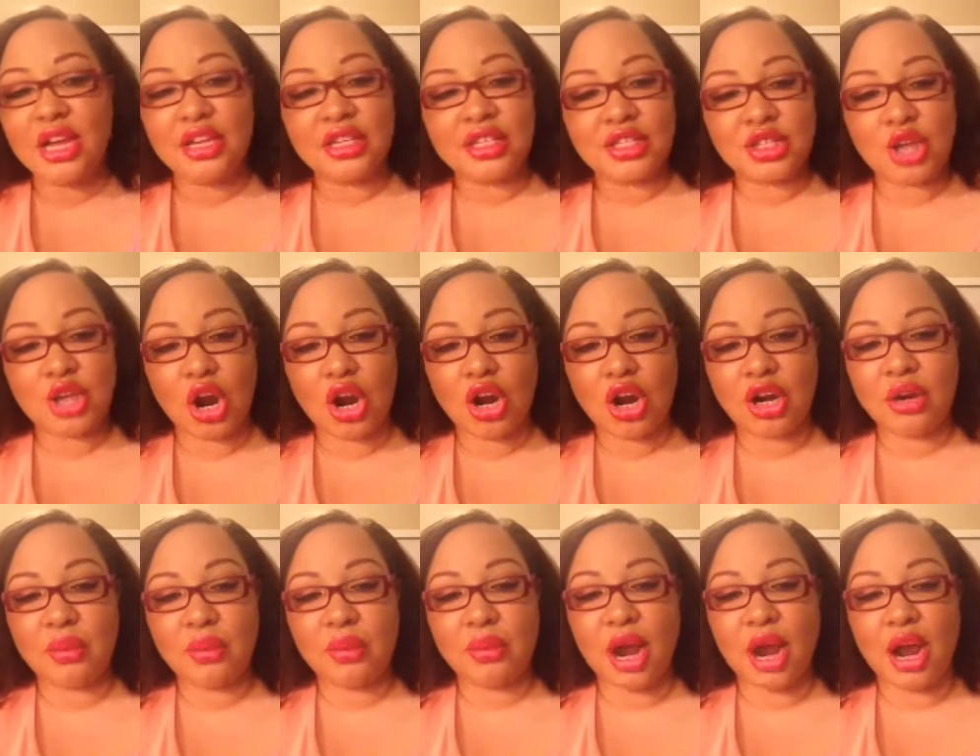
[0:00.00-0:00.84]

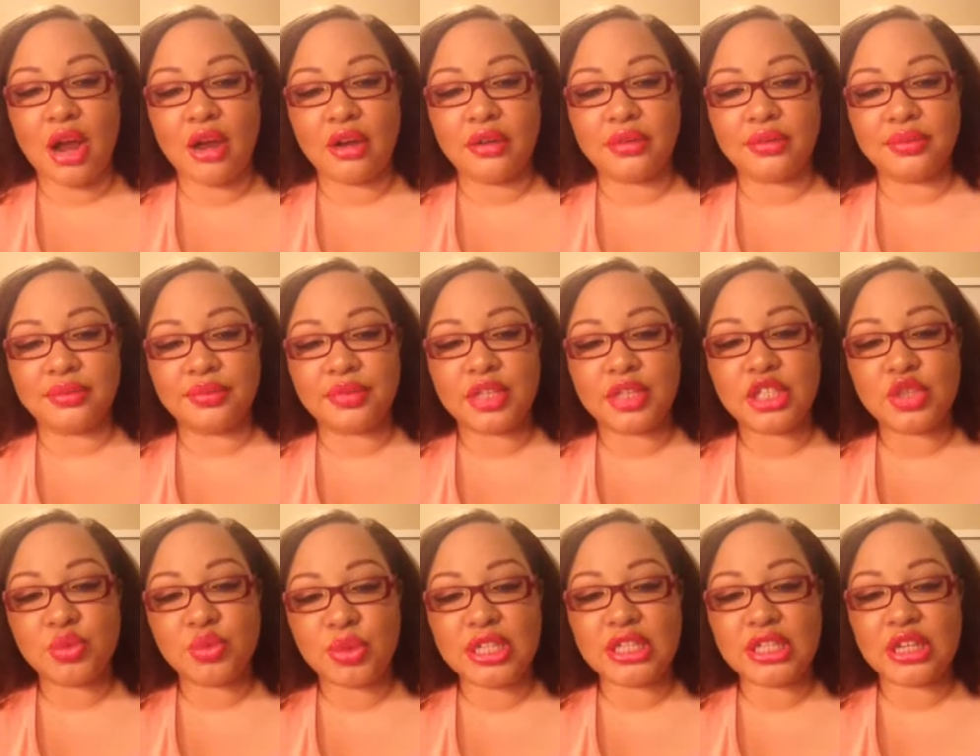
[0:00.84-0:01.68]
Star um,
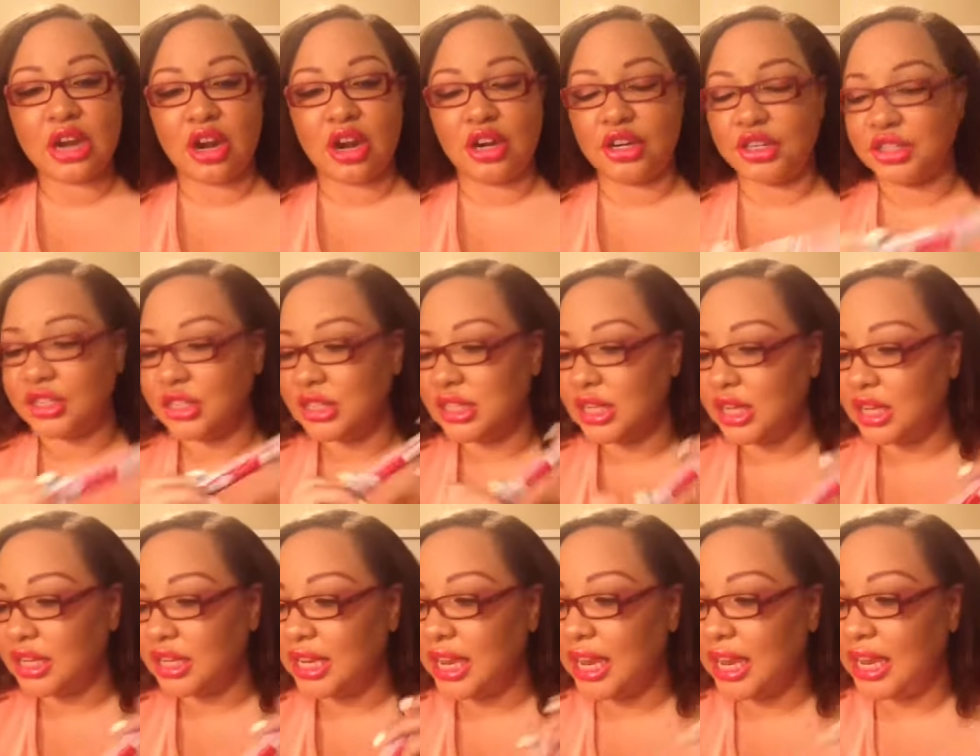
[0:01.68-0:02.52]
Sweethearts
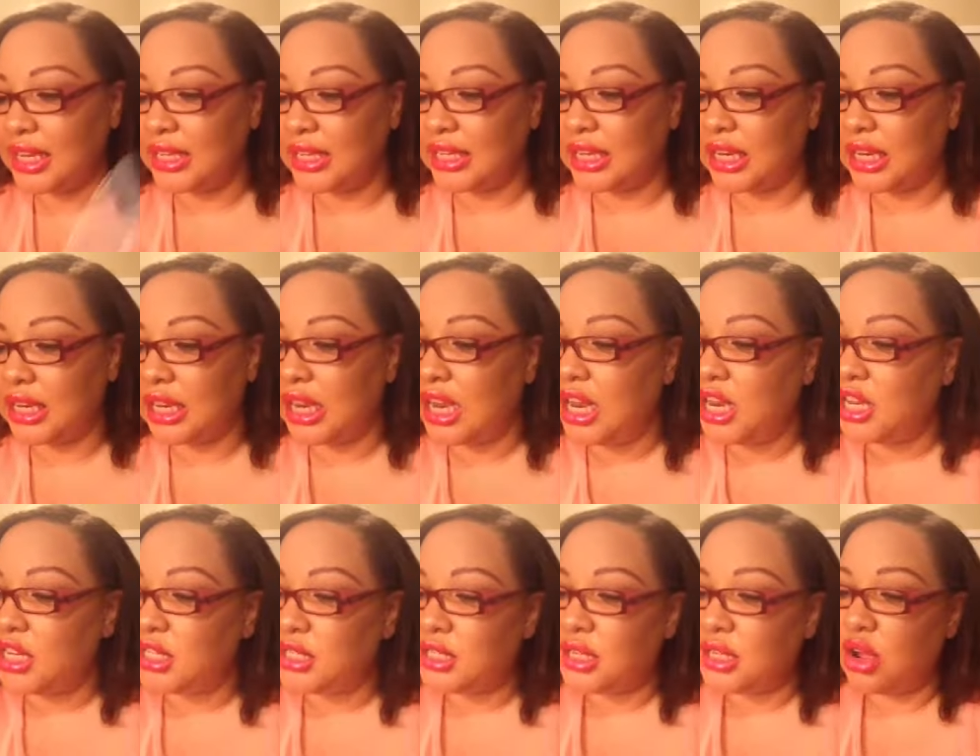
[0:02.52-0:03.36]
candy.
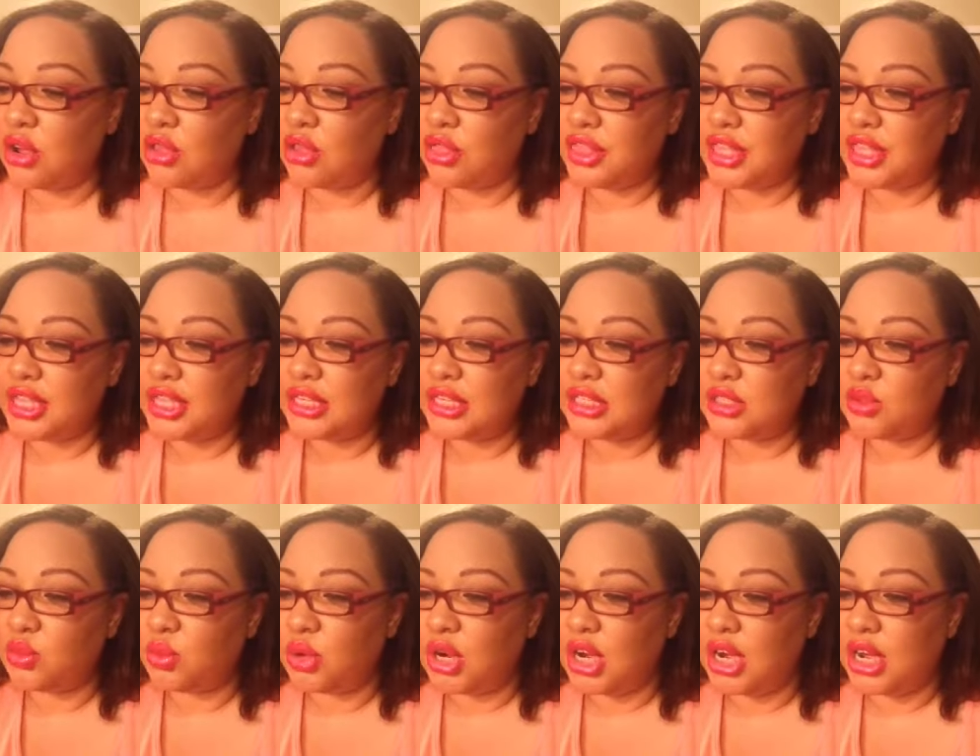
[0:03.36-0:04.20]
So,
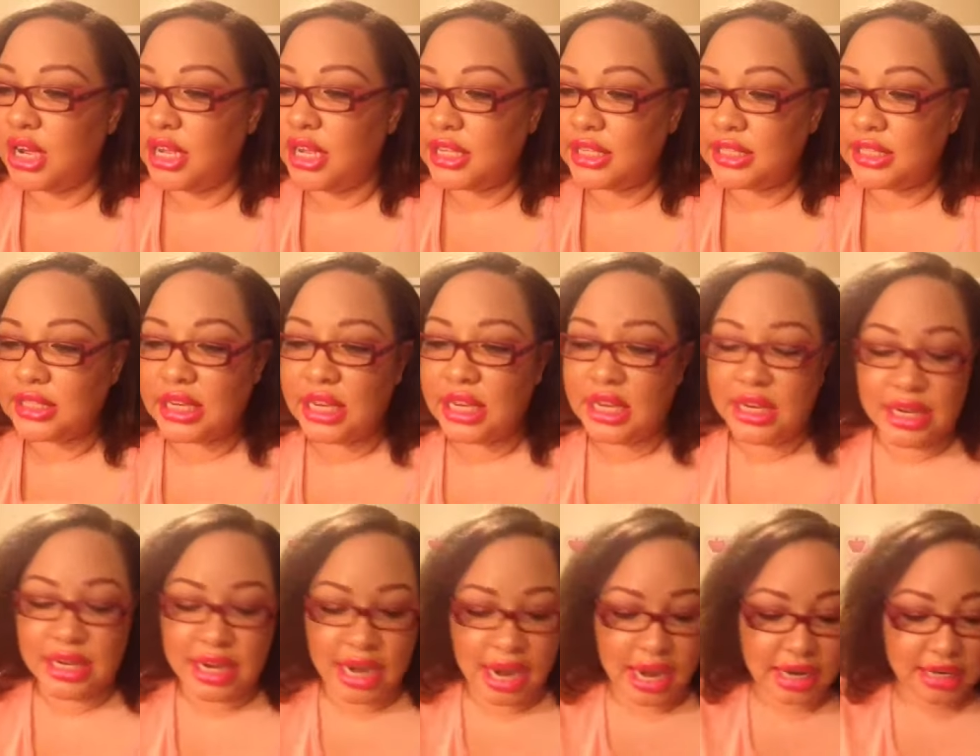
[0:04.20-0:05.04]
this was
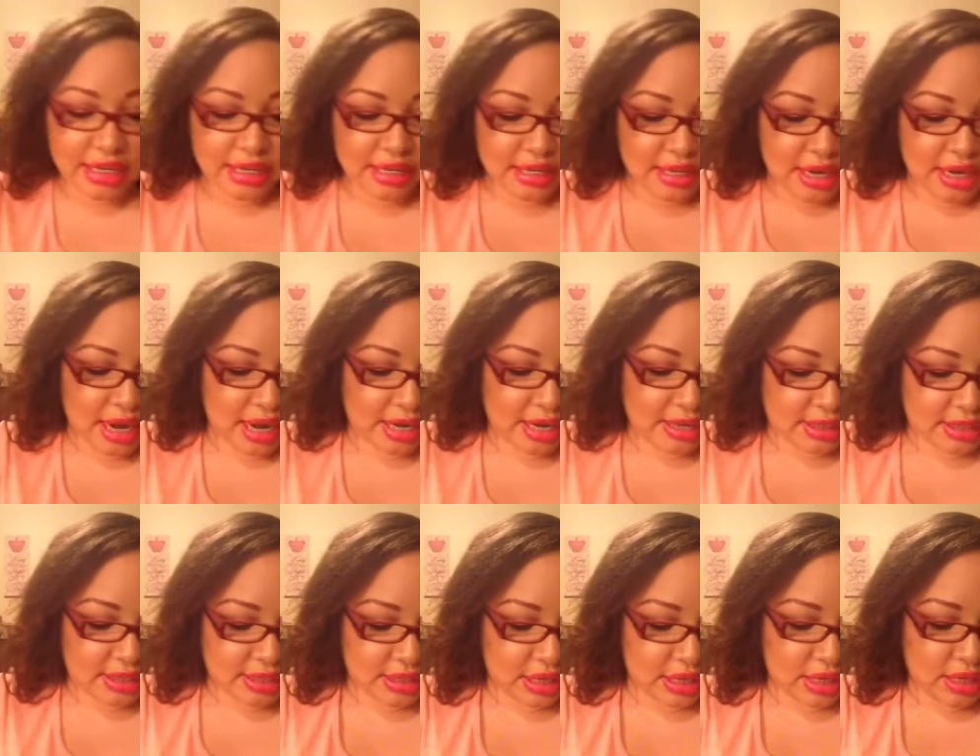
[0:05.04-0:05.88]
99
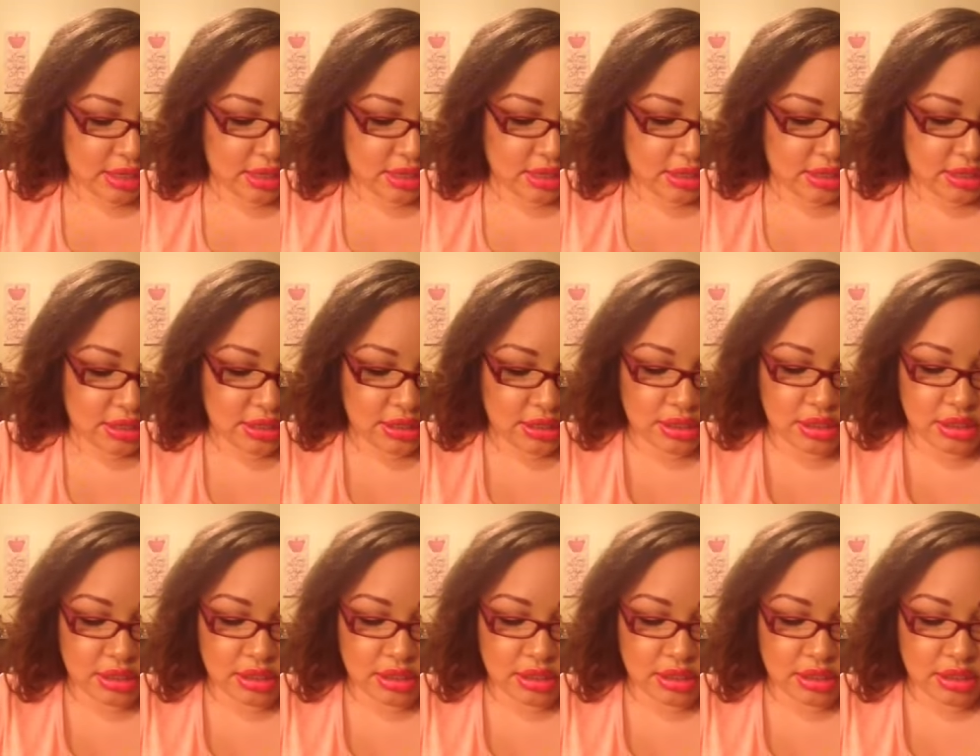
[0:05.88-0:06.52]
cents